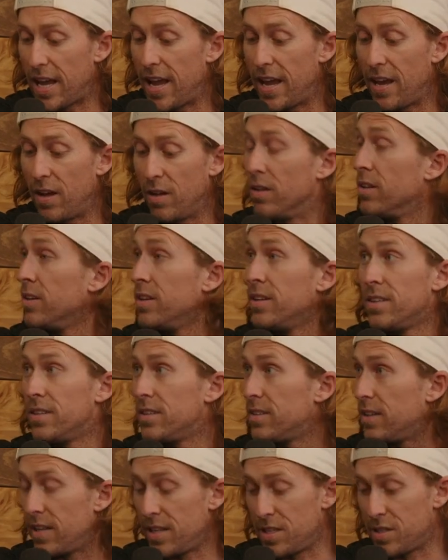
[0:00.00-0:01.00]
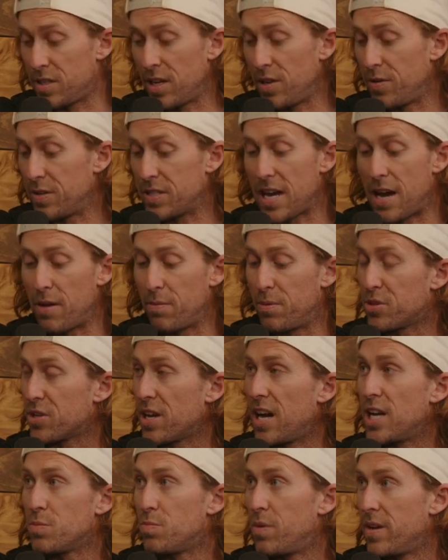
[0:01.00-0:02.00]
Kale. Yeah, and he's tied a bunch
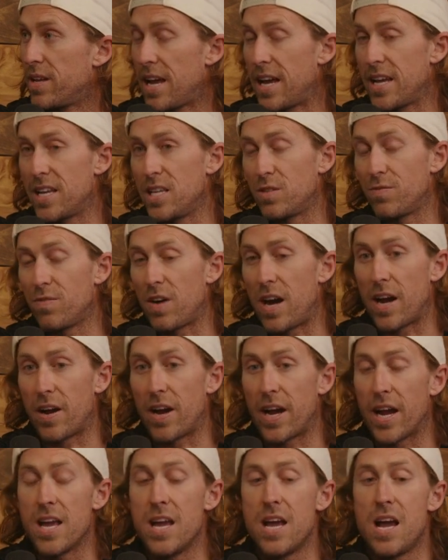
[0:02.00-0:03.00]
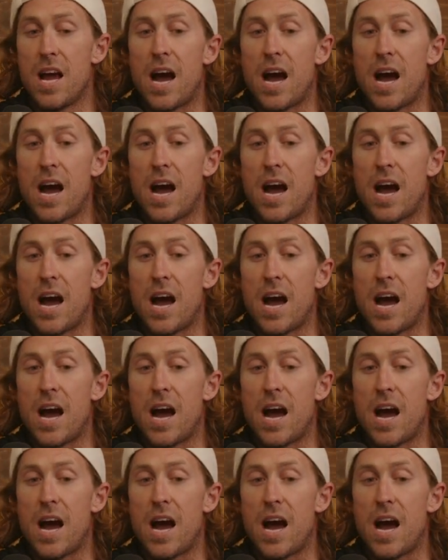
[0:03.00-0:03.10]
of guys, but yeah, he's firing.